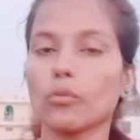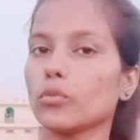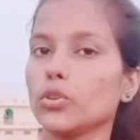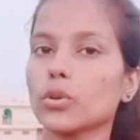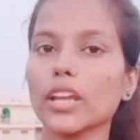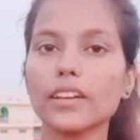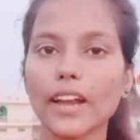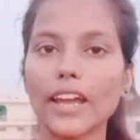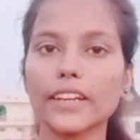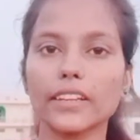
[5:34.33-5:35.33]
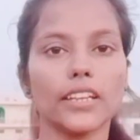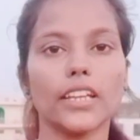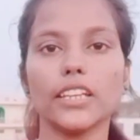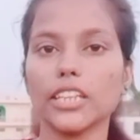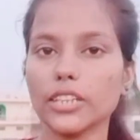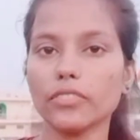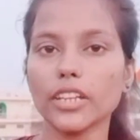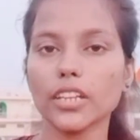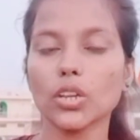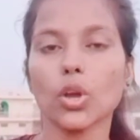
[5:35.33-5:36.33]
You can write in
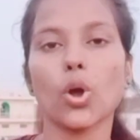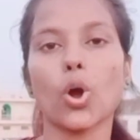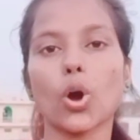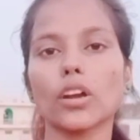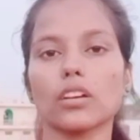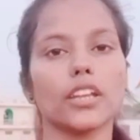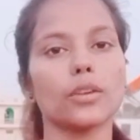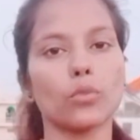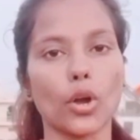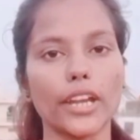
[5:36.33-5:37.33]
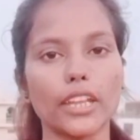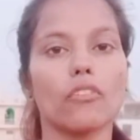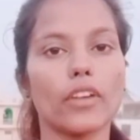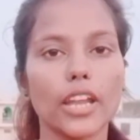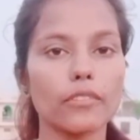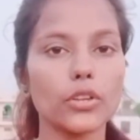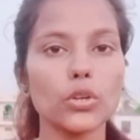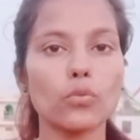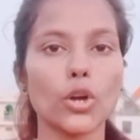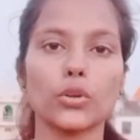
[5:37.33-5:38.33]
evening or in morning, whenever
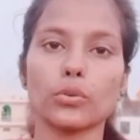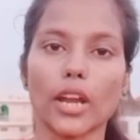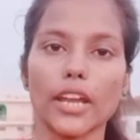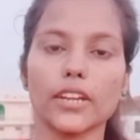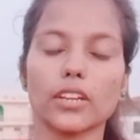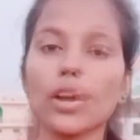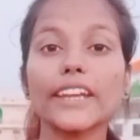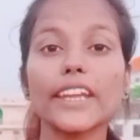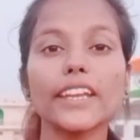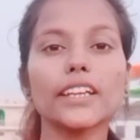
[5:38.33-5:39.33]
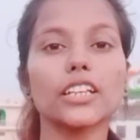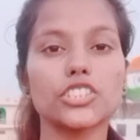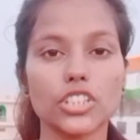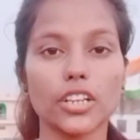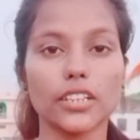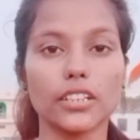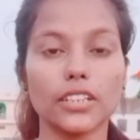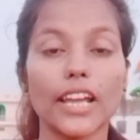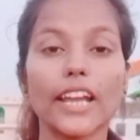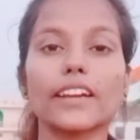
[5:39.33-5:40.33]
you want to write. Maintaining a journal
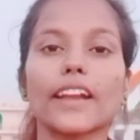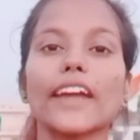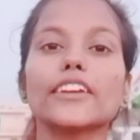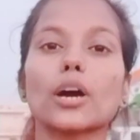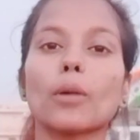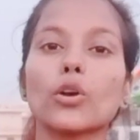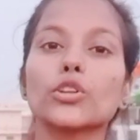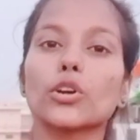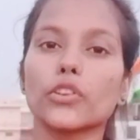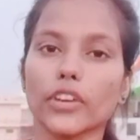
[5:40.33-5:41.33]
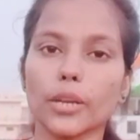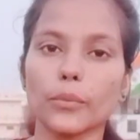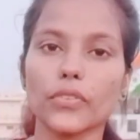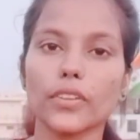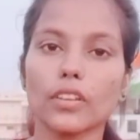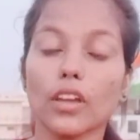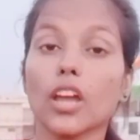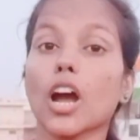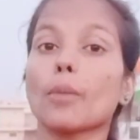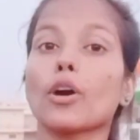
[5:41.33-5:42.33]
and write about your dreams,
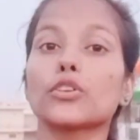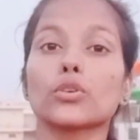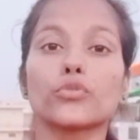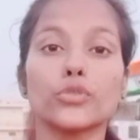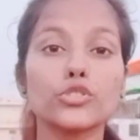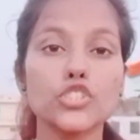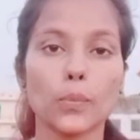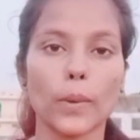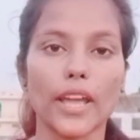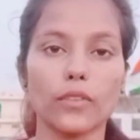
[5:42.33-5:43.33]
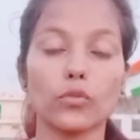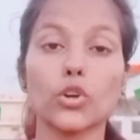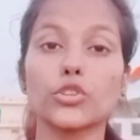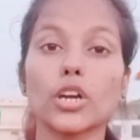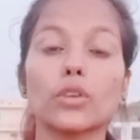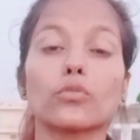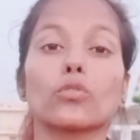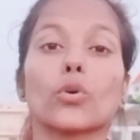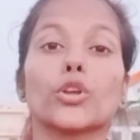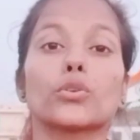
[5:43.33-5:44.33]
about your future plan, what you are
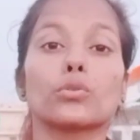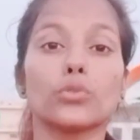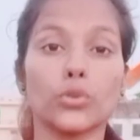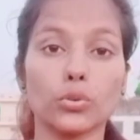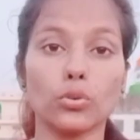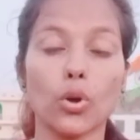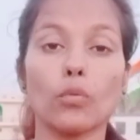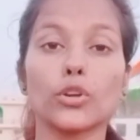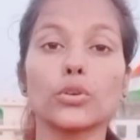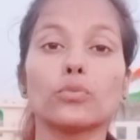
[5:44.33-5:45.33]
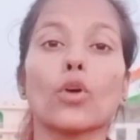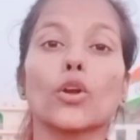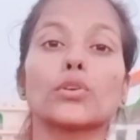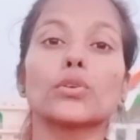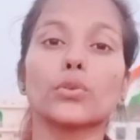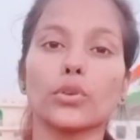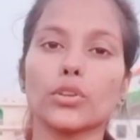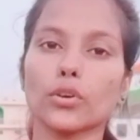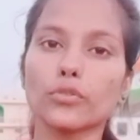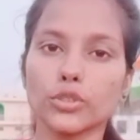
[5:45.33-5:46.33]
going to do, what you want to do in
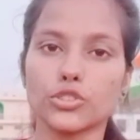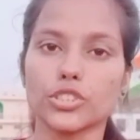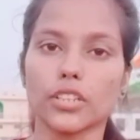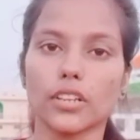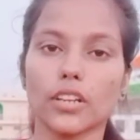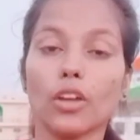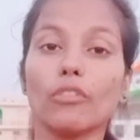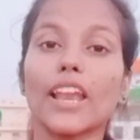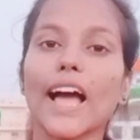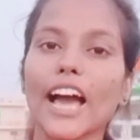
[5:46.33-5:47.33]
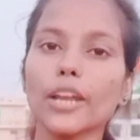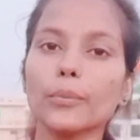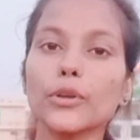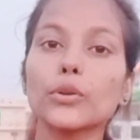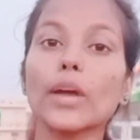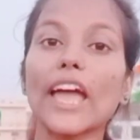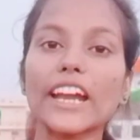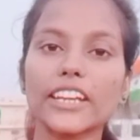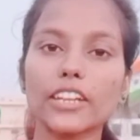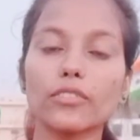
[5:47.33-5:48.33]
your future, will help you to
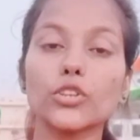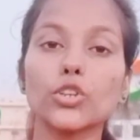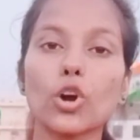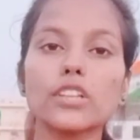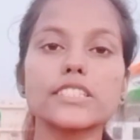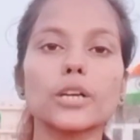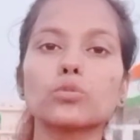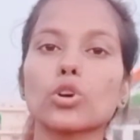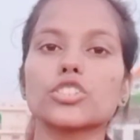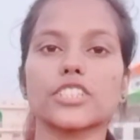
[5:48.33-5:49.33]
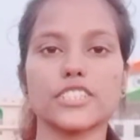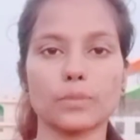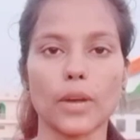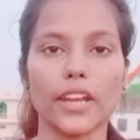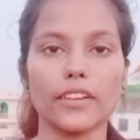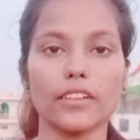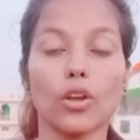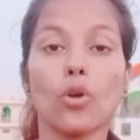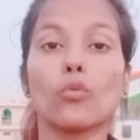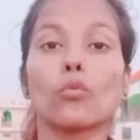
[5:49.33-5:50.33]
active your subconscious mind
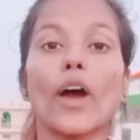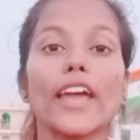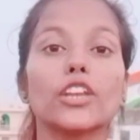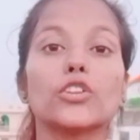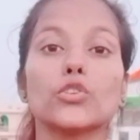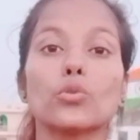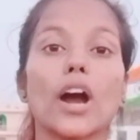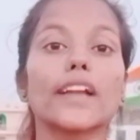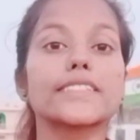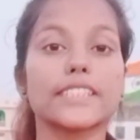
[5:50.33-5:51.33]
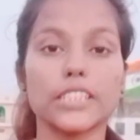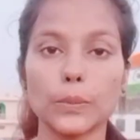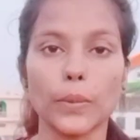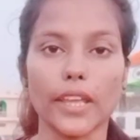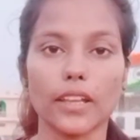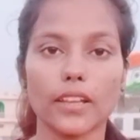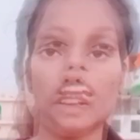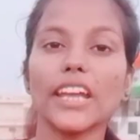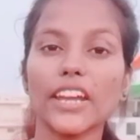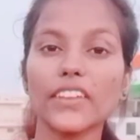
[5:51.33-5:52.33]
while you are sleeping.
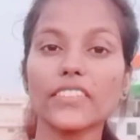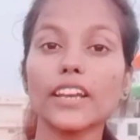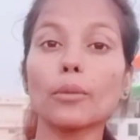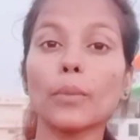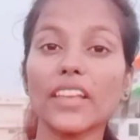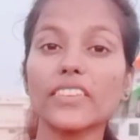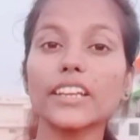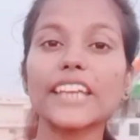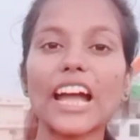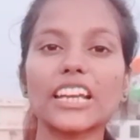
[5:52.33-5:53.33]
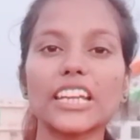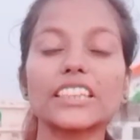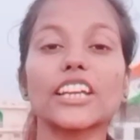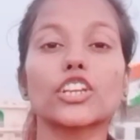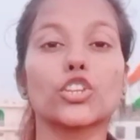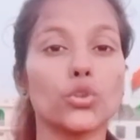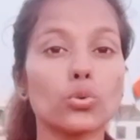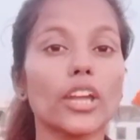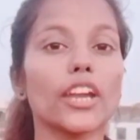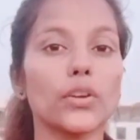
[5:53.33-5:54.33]
It is an amazing technique that you
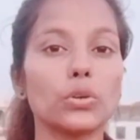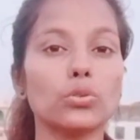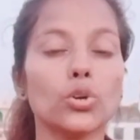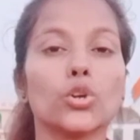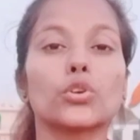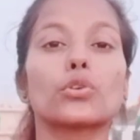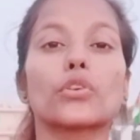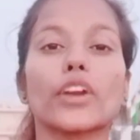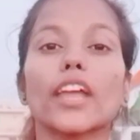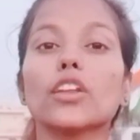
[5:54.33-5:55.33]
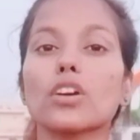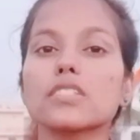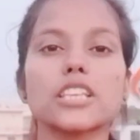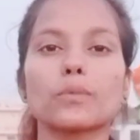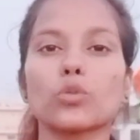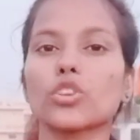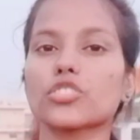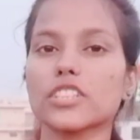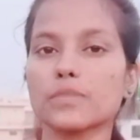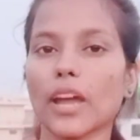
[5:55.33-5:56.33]
can do to train your
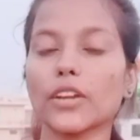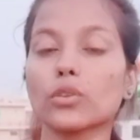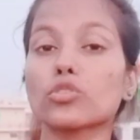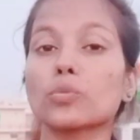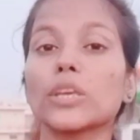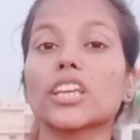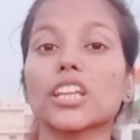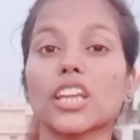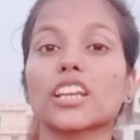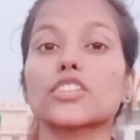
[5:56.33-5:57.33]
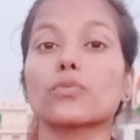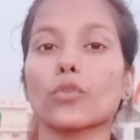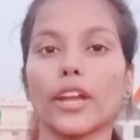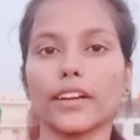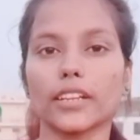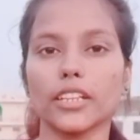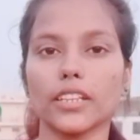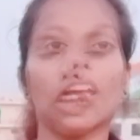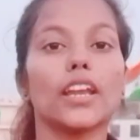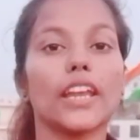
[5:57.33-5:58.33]
subconscious mind to speak in English fluently.
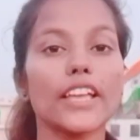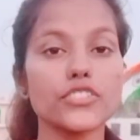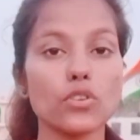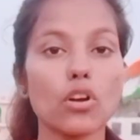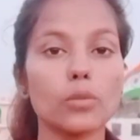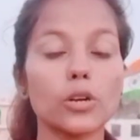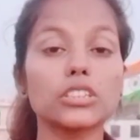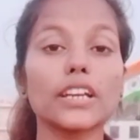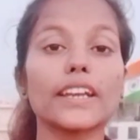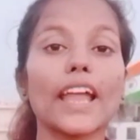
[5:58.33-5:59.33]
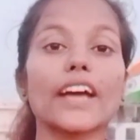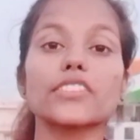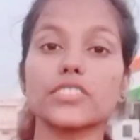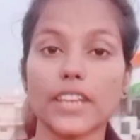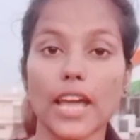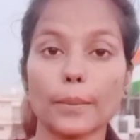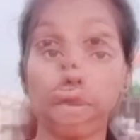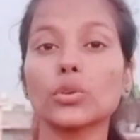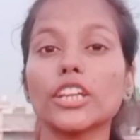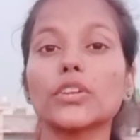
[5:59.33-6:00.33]
Let's talk about the next step.
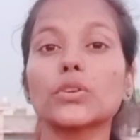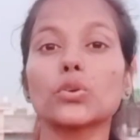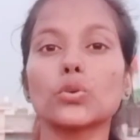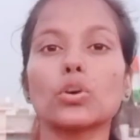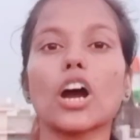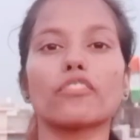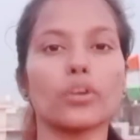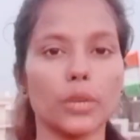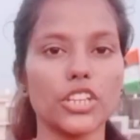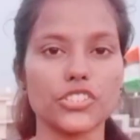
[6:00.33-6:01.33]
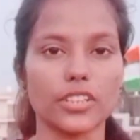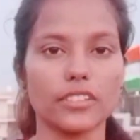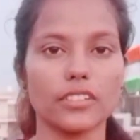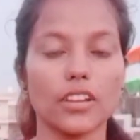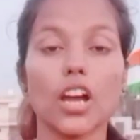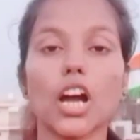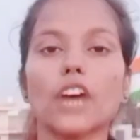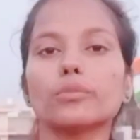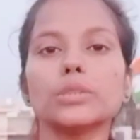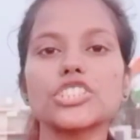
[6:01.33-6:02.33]
You need to do affirmation.
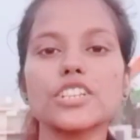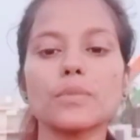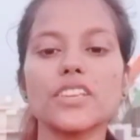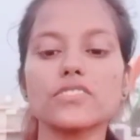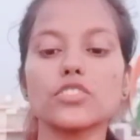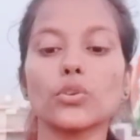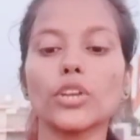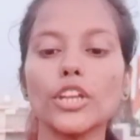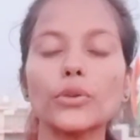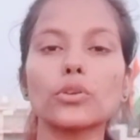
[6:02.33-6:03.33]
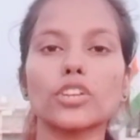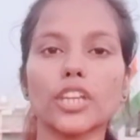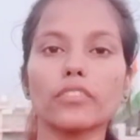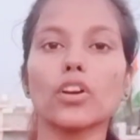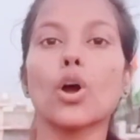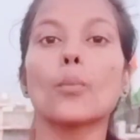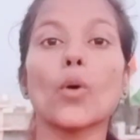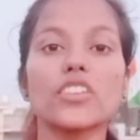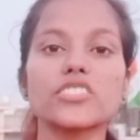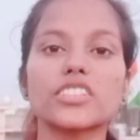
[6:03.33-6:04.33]
Affirmation means you need to give
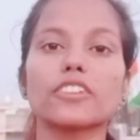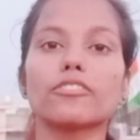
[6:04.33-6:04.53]
positive